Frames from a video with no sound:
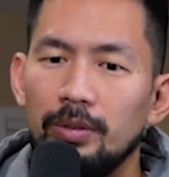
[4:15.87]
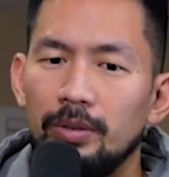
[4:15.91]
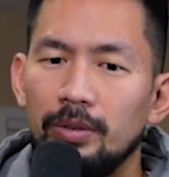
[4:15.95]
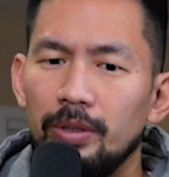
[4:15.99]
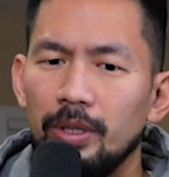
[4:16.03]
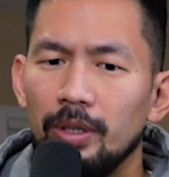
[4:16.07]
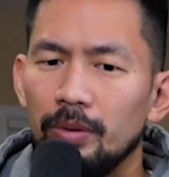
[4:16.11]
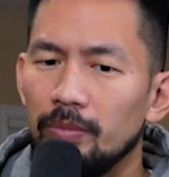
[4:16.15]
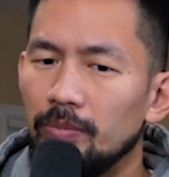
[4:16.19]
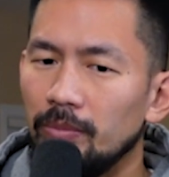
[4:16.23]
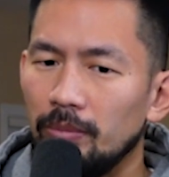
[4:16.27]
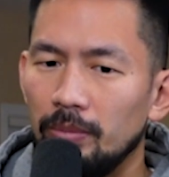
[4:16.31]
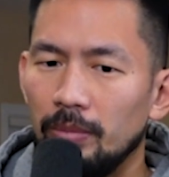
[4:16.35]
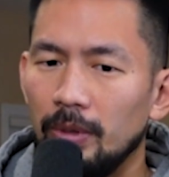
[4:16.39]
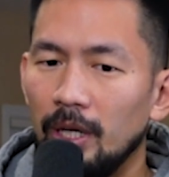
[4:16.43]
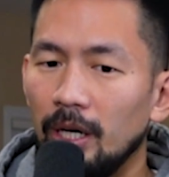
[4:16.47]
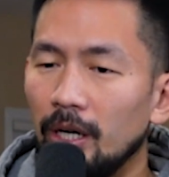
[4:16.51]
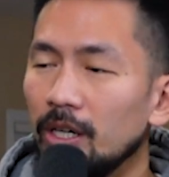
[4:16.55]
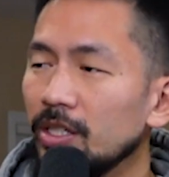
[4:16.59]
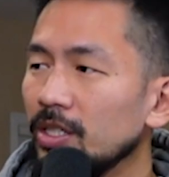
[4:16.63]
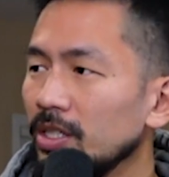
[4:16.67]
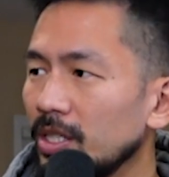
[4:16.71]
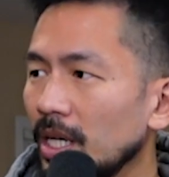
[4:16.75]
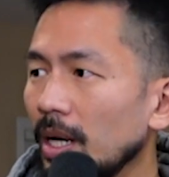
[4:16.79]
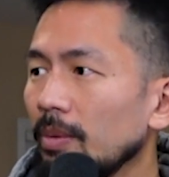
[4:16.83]
you know,
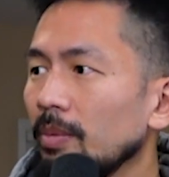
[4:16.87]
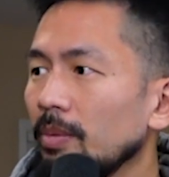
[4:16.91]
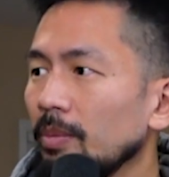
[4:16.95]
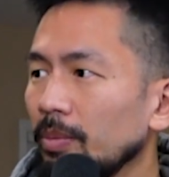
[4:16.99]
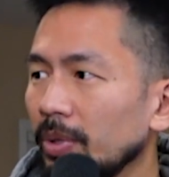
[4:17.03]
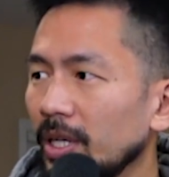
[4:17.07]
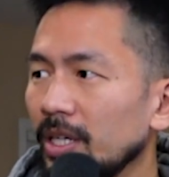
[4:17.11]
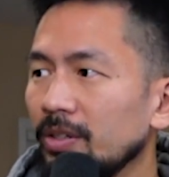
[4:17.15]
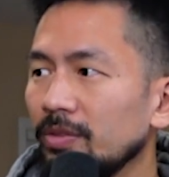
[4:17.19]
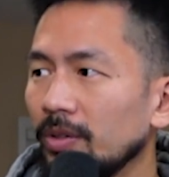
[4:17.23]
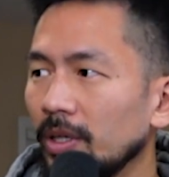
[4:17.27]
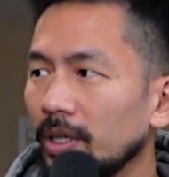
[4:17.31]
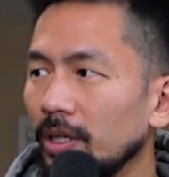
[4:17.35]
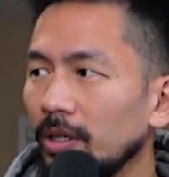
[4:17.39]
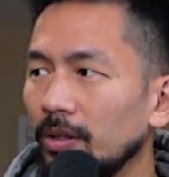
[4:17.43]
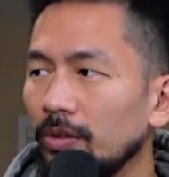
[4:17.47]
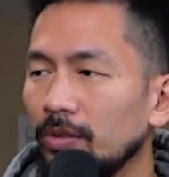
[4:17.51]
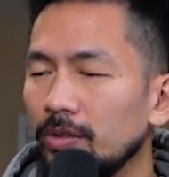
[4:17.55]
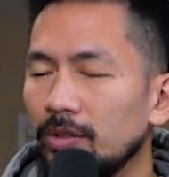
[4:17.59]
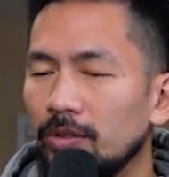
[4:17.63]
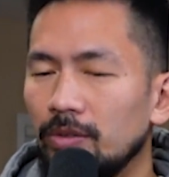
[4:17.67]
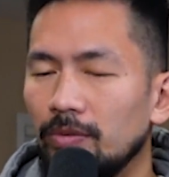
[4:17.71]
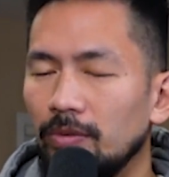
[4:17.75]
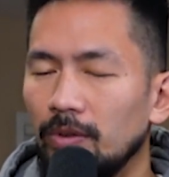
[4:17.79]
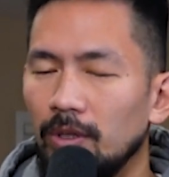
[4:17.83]
there is a time and place for
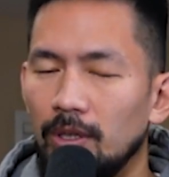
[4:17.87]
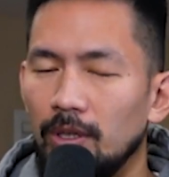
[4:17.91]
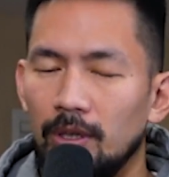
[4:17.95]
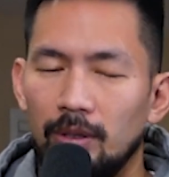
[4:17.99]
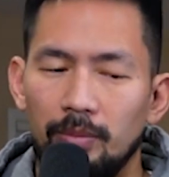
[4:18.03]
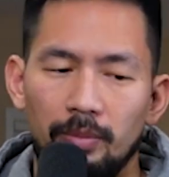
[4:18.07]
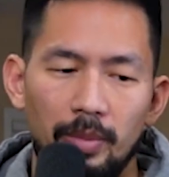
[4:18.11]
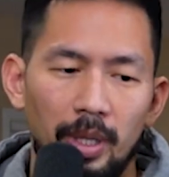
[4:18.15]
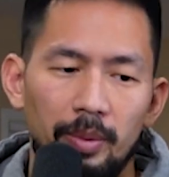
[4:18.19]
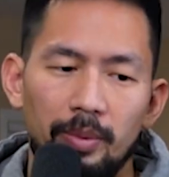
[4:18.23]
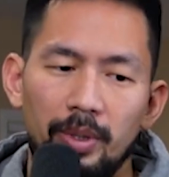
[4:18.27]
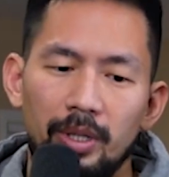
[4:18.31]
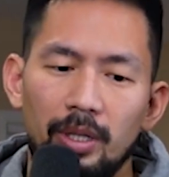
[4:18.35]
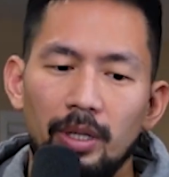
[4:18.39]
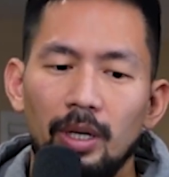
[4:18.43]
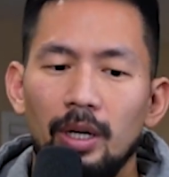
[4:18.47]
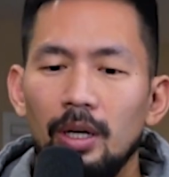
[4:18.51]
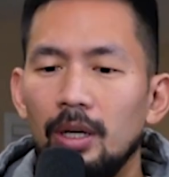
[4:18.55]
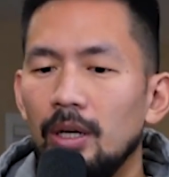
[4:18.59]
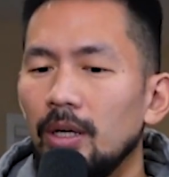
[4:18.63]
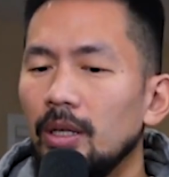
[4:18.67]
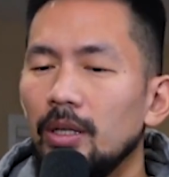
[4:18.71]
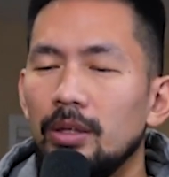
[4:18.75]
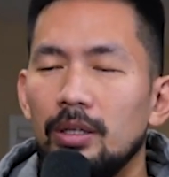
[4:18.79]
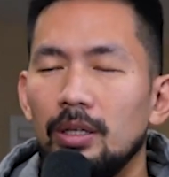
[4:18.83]
cones for maybe
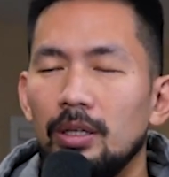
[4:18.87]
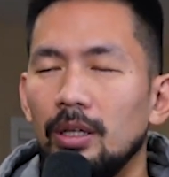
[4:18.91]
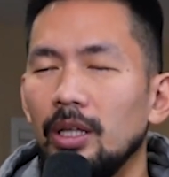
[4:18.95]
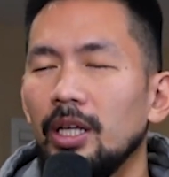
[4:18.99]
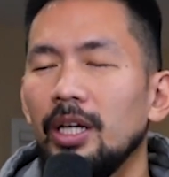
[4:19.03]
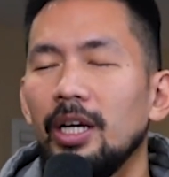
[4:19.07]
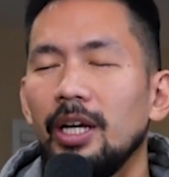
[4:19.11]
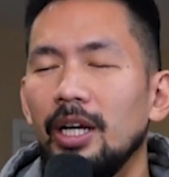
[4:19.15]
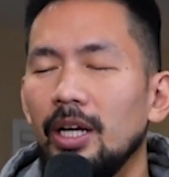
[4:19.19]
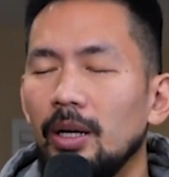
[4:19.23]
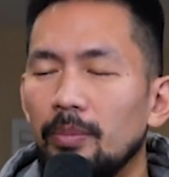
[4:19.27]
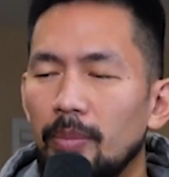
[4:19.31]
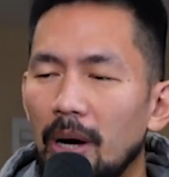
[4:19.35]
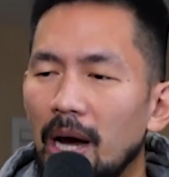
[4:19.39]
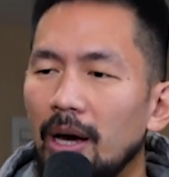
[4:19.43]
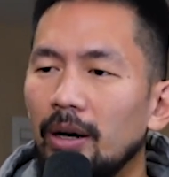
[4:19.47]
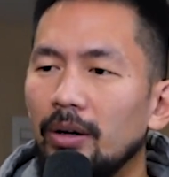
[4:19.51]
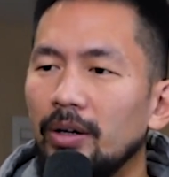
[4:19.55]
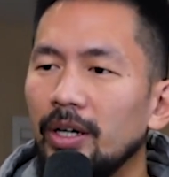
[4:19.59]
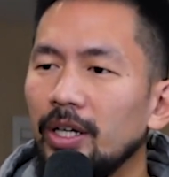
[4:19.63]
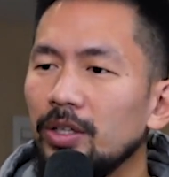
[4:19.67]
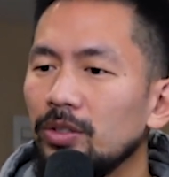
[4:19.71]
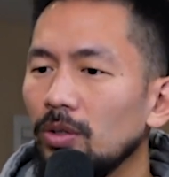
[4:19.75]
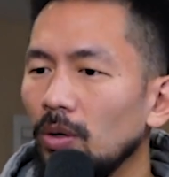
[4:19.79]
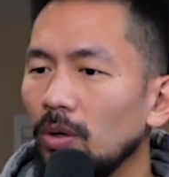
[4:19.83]
delineating
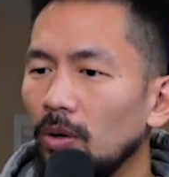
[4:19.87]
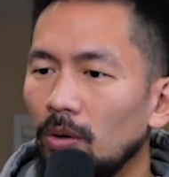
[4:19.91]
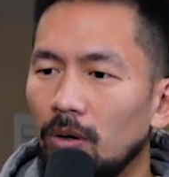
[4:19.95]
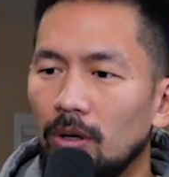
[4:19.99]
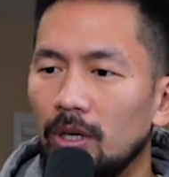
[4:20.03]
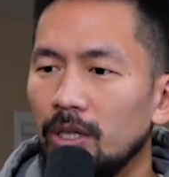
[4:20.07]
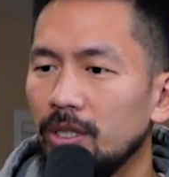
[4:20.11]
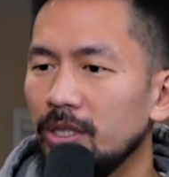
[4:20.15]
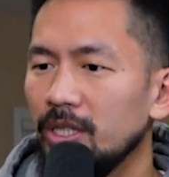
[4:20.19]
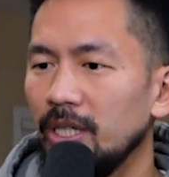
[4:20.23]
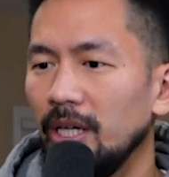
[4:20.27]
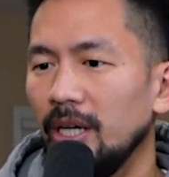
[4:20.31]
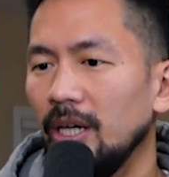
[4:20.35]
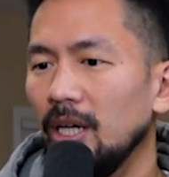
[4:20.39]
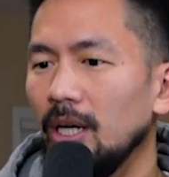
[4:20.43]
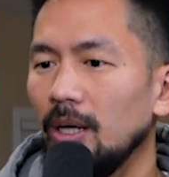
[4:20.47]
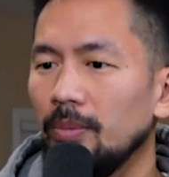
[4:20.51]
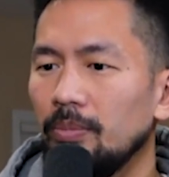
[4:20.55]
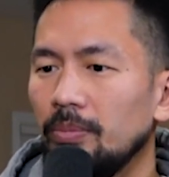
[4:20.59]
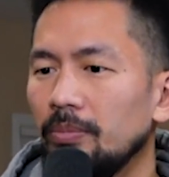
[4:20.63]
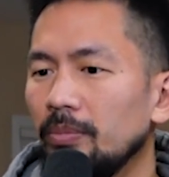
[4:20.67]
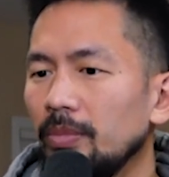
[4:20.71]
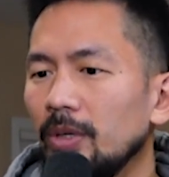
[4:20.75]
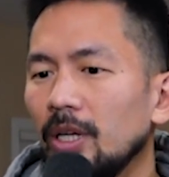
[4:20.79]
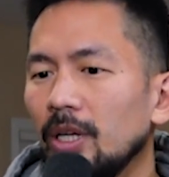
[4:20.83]
boundaries or setting
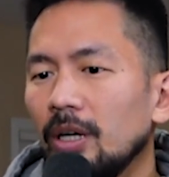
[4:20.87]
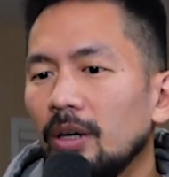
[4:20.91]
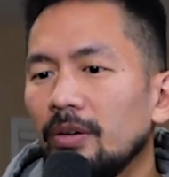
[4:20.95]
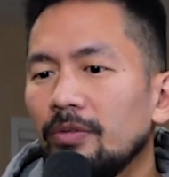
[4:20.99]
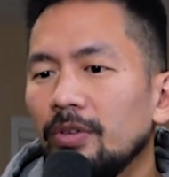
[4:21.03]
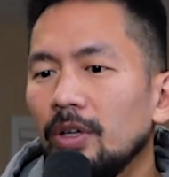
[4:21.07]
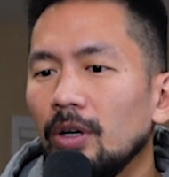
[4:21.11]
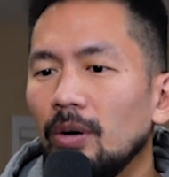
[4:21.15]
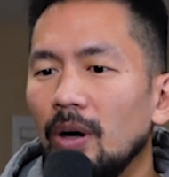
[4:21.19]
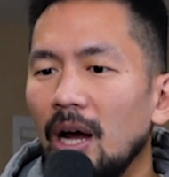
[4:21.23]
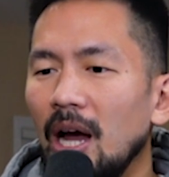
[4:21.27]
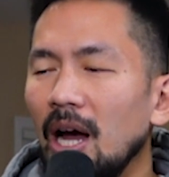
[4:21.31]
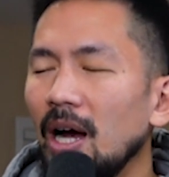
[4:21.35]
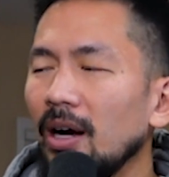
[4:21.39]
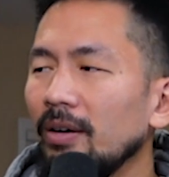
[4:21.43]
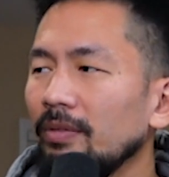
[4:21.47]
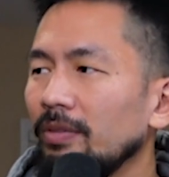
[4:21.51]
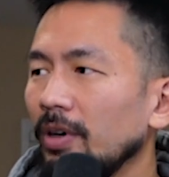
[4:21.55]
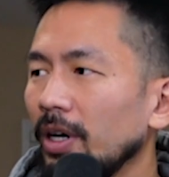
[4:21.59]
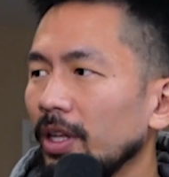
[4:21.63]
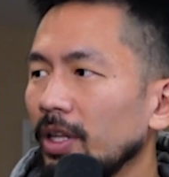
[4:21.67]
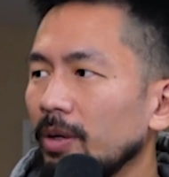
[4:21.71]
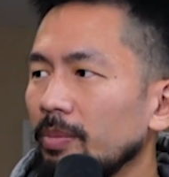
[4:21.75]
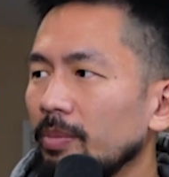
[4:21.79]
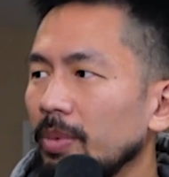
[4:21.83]
up, you know, if you don't
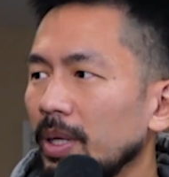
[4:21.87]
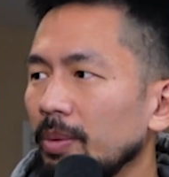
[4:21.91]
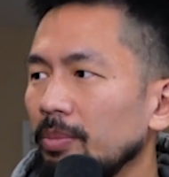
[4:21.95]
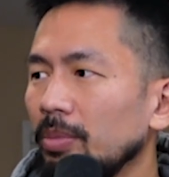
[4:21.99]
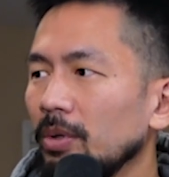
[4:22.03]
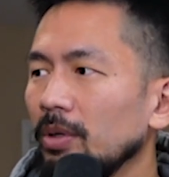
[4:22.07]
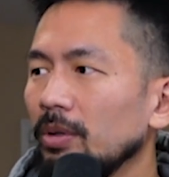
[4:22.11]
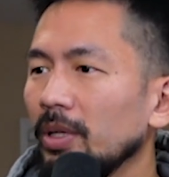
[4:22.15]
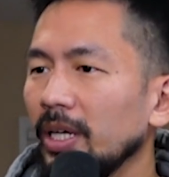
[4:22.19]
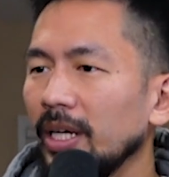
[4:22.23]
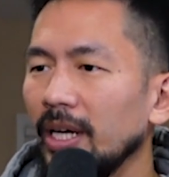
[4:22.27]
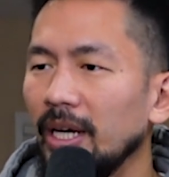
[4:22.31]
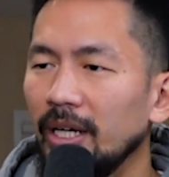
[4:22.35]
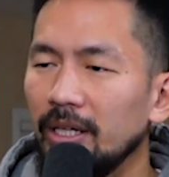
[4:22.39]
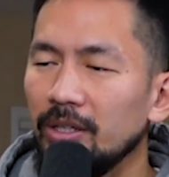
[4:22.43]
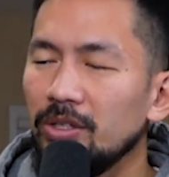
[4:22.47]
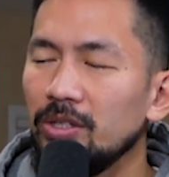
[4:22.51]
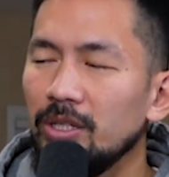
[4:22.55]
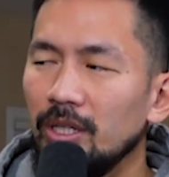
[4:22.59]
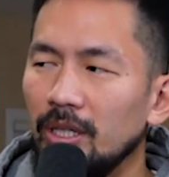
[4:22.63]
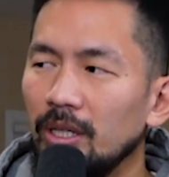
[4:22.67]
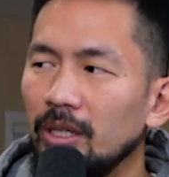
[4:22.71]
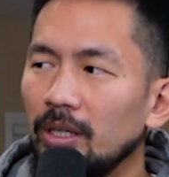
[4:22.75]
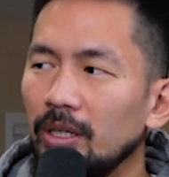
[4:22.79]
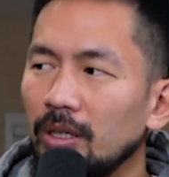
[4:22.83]
have other people, like I could
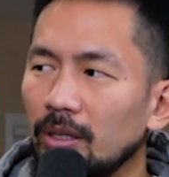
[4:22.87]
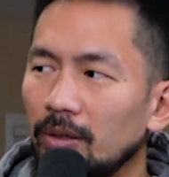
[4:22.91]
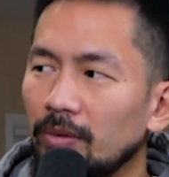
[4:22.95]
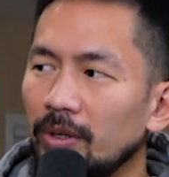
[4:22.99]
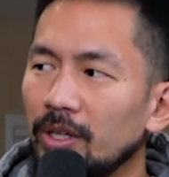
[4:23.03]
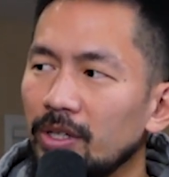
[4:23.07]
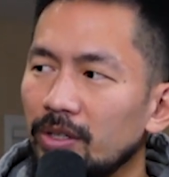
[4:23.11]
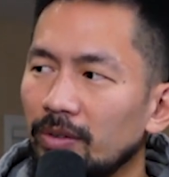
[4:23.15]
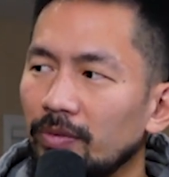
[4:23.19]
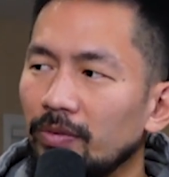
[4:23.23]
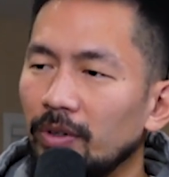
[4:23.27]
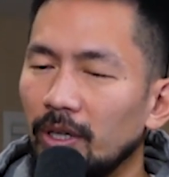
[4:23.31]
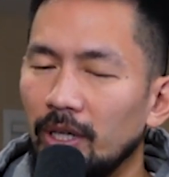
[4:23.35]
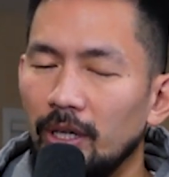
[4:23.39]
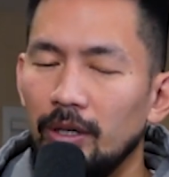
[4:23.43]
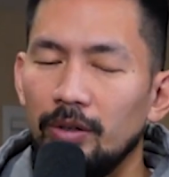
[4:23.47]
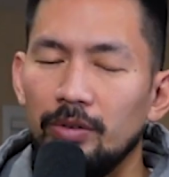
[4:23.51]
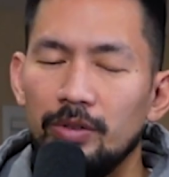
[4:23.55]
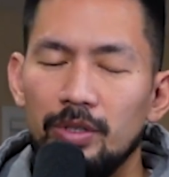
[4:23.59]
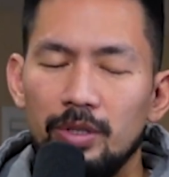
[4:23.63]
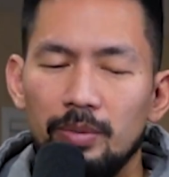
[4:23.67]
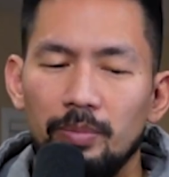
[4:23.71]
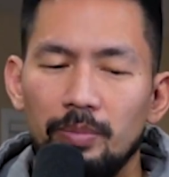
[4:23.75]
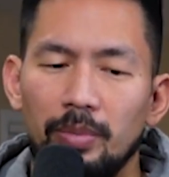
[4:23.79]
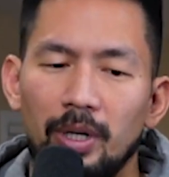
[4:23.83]
see a reason for
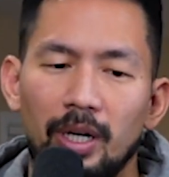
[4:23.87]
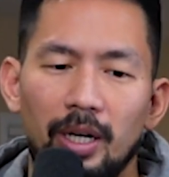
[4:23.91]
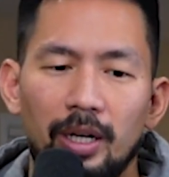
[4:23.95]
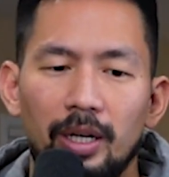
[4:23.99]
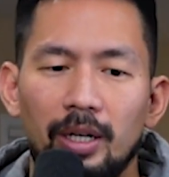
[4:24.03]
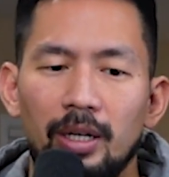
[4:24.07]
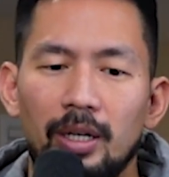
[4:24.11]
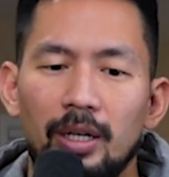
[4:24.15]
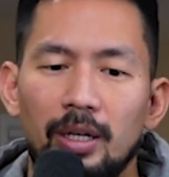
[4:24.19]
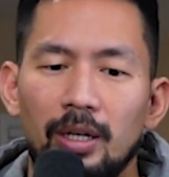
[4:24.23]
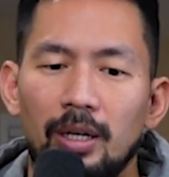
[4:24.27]
cones, but